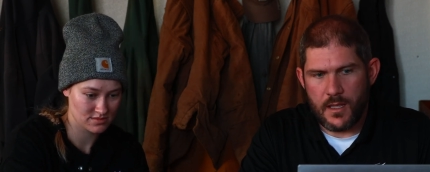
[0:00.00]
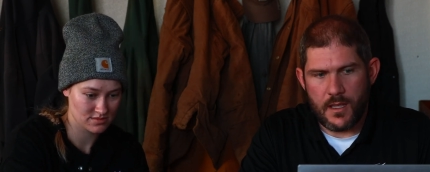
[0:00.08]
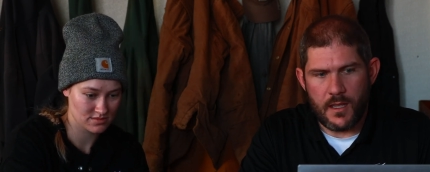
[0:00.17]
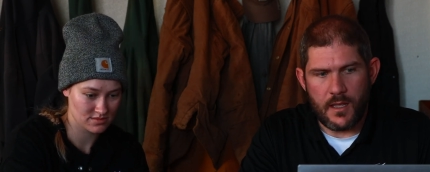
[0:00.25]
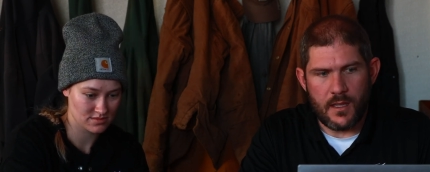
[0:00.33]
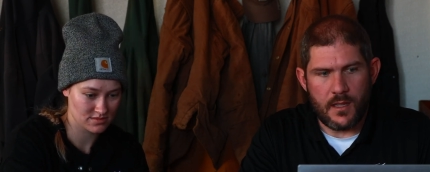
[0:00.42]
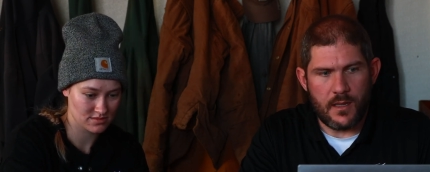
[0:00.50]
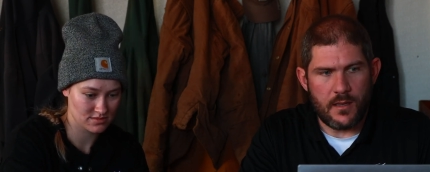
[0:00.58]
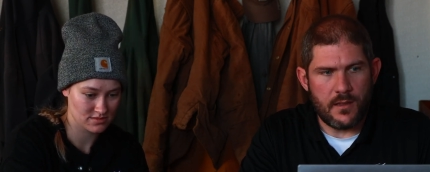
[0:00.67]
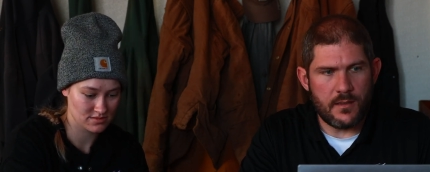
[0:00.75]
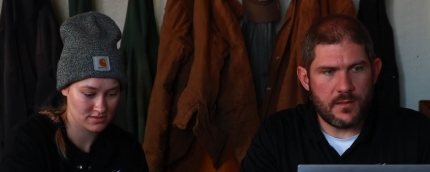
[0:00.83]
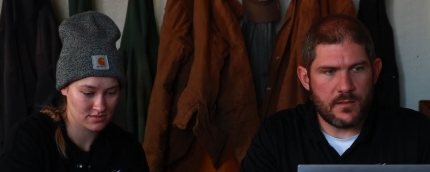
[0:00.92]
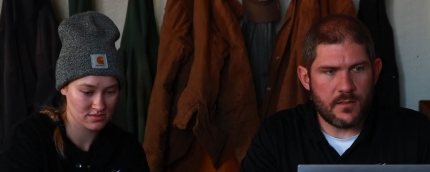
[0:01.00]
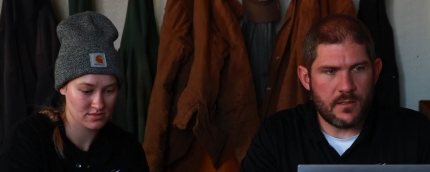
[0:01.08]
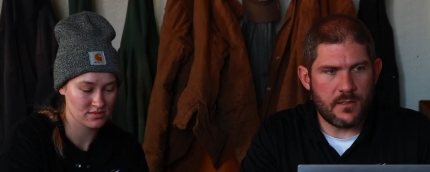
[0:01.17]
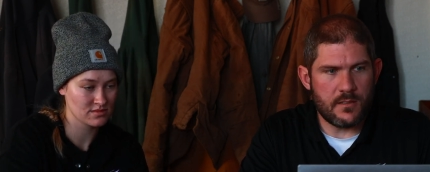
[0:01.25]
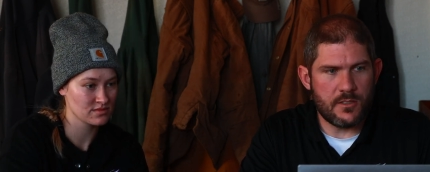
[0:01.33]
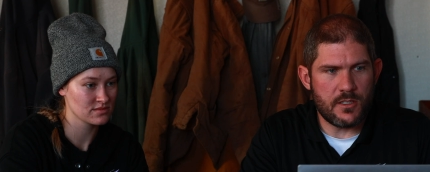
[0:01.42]
Speaker 1: And this is
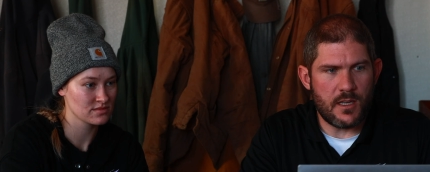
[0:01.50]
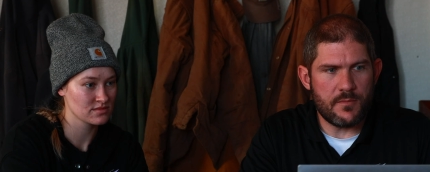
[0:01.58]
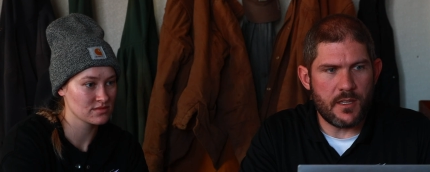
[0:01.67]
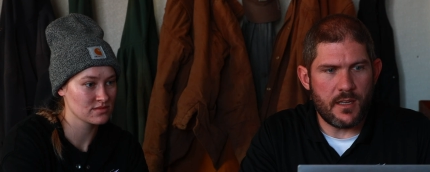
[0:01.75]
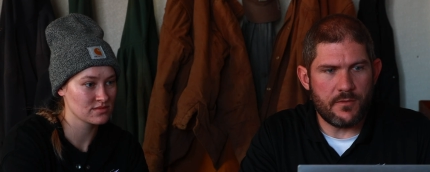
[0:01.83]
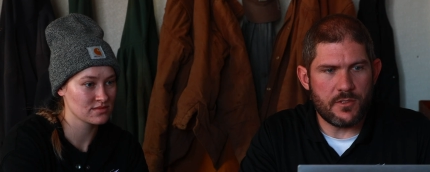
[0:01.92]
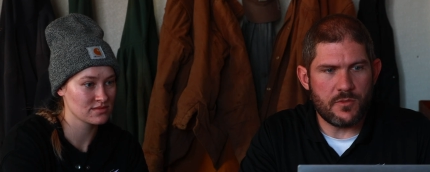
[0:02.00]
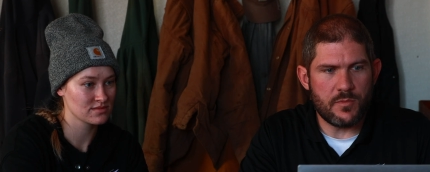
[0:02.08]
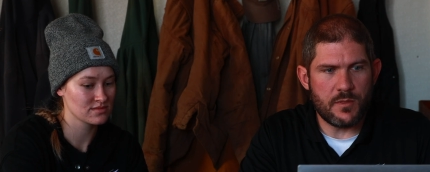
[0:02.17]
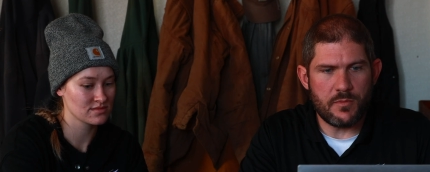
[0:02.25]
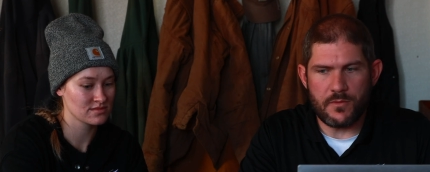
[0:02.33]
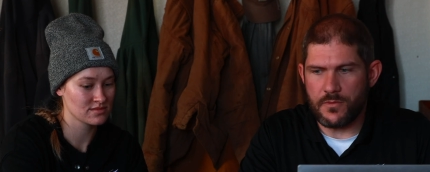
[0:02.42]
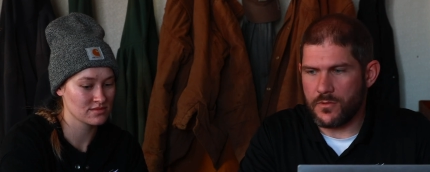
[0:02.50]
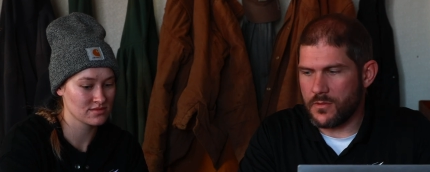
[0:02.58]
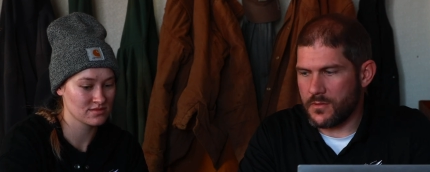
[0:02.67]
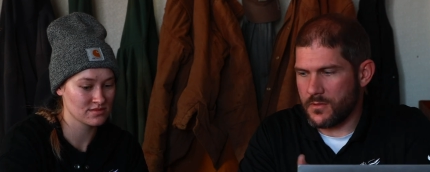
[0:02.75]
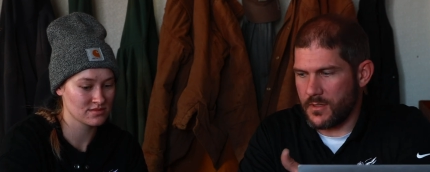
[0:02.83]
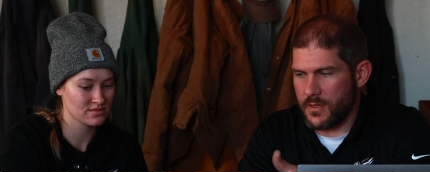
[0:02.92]
a good job to have two people
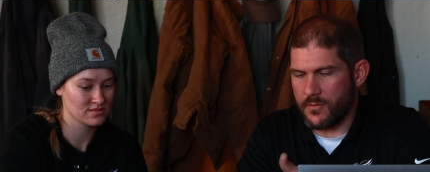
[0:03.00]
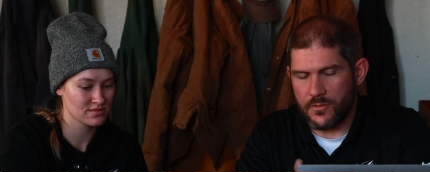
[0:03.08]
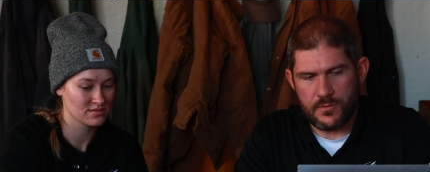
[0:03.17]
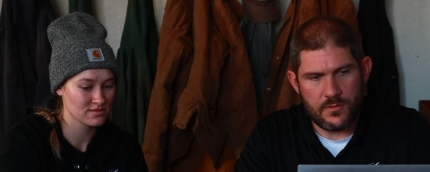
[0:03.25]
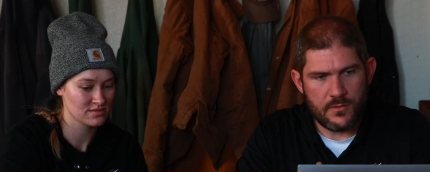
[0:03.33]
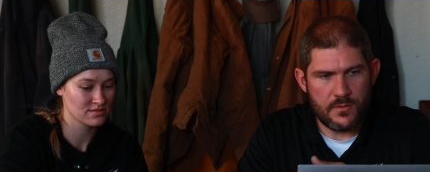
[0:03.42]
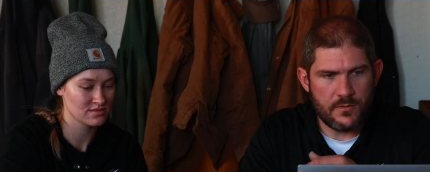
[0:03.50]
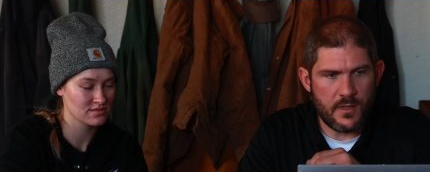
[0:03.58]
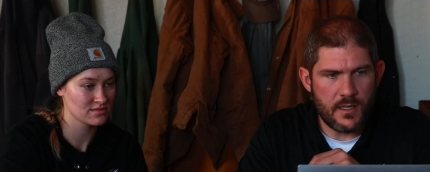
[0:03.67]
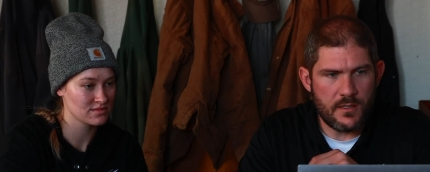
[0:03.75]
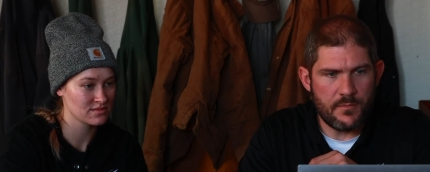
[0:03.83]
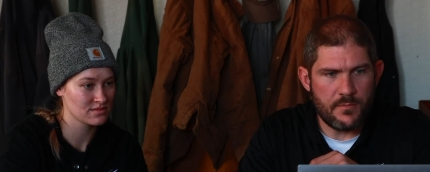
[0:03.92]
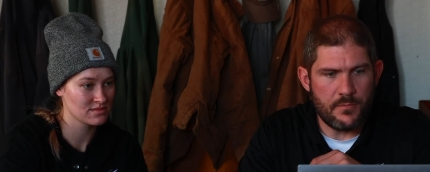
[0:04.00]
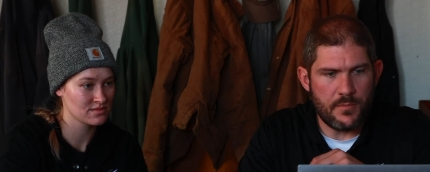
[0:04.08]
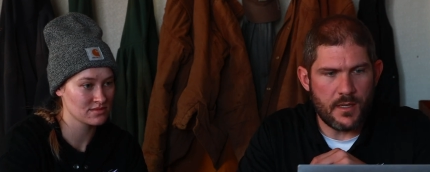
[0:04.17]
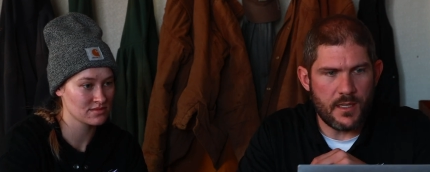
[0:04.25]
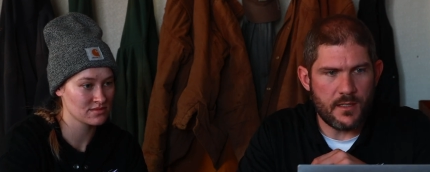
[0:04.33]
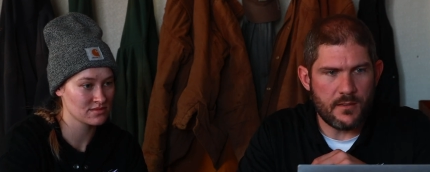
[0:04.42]
for, or have the roll ready,
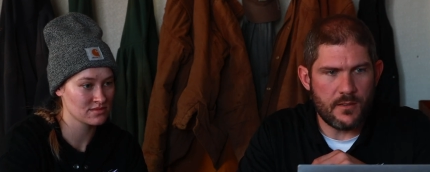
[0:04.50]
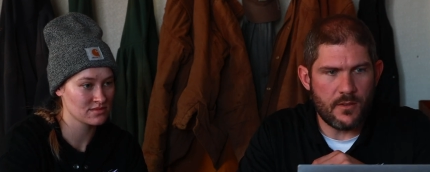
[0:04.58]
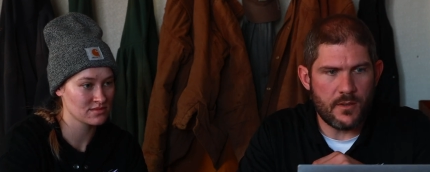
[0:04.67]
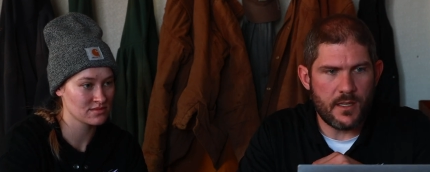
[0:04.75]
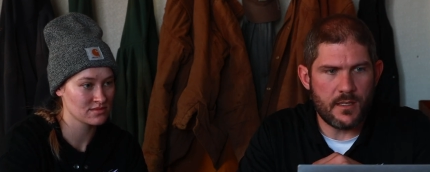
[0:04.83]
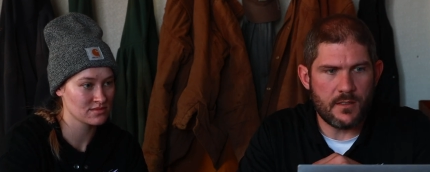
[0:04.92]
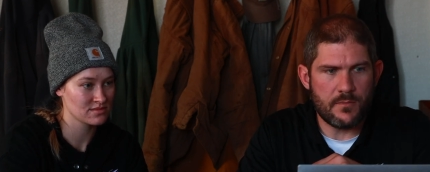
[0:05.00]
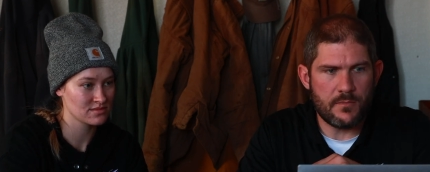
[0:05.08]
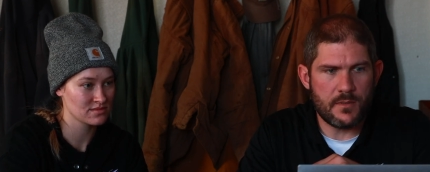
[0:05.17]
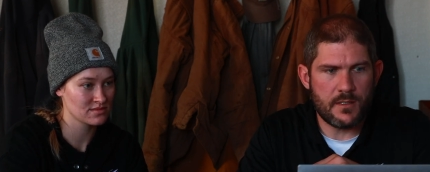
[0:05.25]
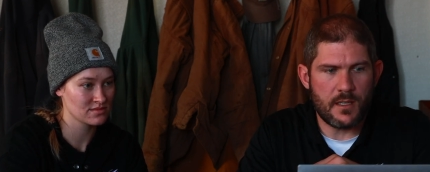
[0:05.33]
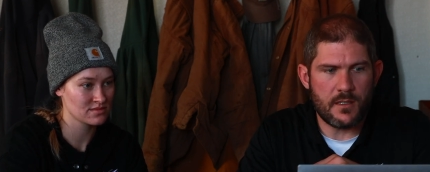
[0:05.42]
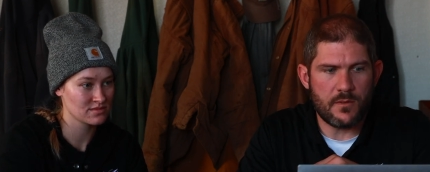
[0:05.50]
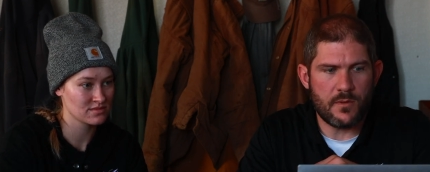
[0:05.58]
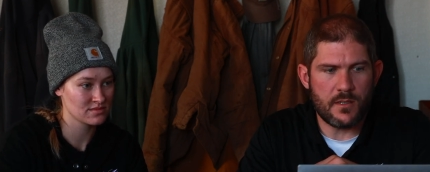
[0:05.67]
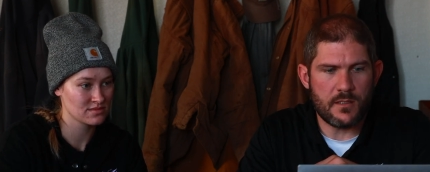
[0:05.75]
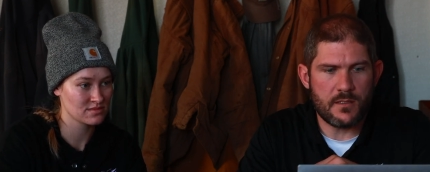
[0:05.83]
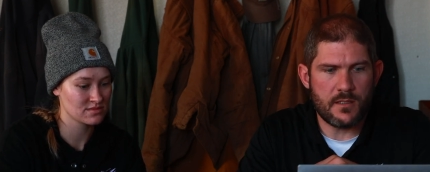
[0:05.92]
but I go ahead and tell it
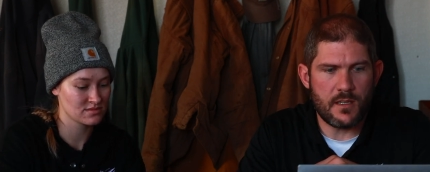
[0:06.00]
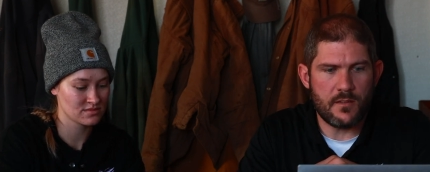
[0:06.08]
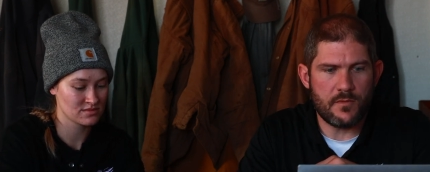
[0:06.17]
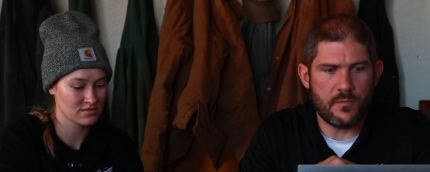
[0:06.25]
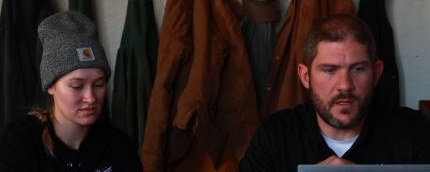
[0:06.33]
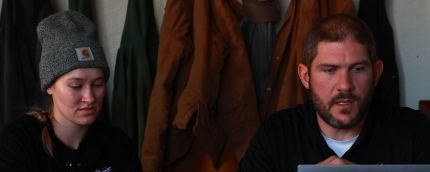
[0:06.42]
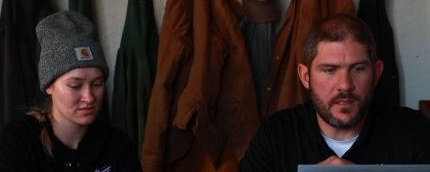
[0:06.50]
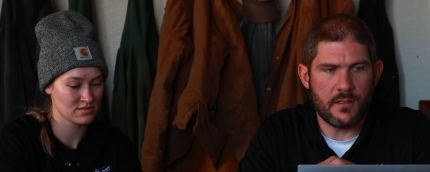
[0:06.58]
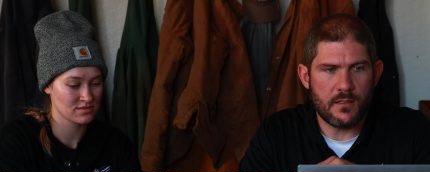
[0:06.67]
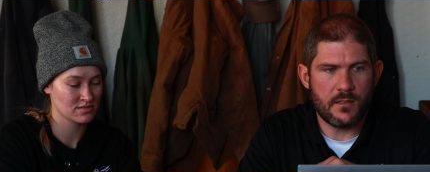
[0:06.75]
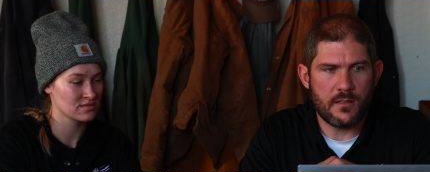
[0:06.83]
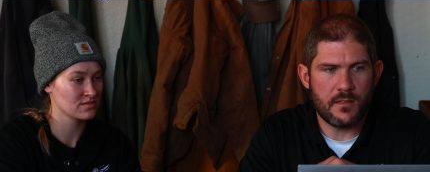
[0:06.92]
where to save my